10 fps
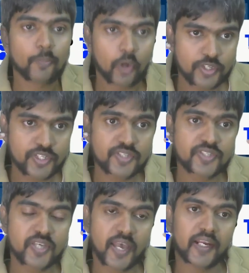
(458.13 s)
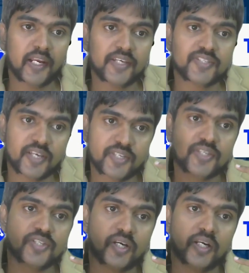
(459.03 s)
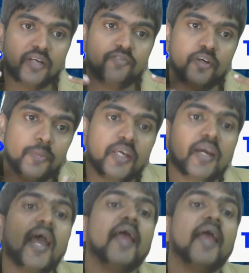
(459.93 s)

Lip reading: process, analyze, is this correct for me?